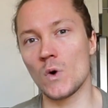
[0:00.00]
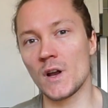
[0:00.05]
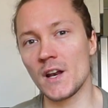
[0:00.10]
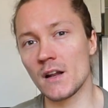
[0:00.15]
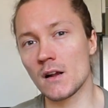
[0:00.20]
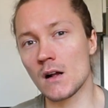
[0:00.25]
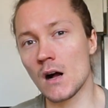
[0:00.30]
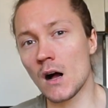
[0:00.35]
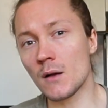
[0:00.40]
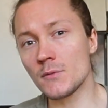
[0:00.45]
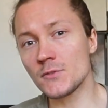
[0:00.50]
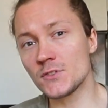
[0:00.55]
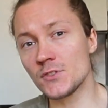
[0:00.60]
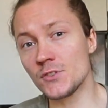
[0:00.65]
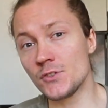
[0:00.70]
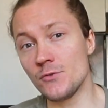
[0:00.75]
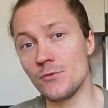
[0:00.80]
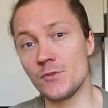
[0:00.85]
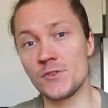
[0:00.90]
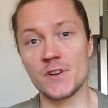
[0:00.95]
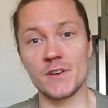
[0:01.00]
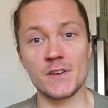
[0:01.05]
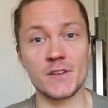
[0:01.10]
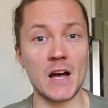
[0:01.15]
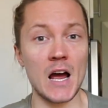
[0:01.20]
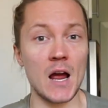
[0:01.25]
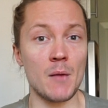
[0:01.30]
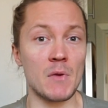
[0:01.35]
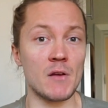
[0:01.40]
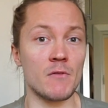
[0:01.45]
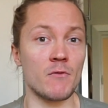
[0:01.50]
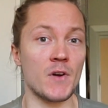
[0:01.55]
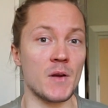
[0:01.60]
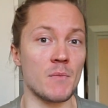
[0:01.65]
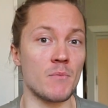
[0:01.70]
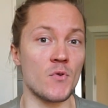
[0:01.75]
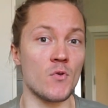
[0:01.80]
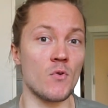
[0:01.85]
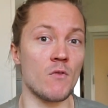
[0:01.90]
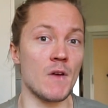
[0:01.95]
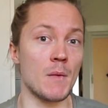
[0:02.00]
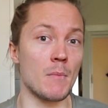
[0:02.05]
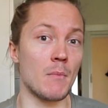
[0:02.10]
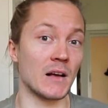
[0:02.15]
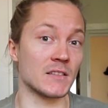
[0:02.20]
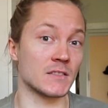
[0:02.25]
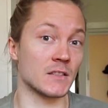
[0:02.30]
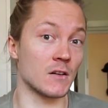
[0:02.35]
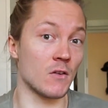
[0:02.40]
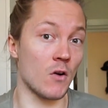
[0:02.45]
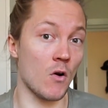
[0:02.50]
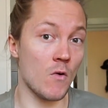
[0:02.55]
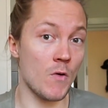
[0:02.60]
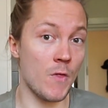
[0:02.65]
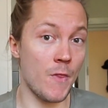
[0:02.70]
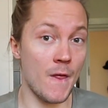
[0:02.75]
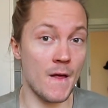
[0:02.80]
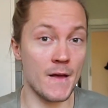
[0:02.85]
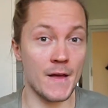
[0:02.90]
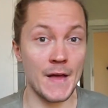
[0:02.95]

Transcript: when it comes to nutrient timing for improving muscle growth,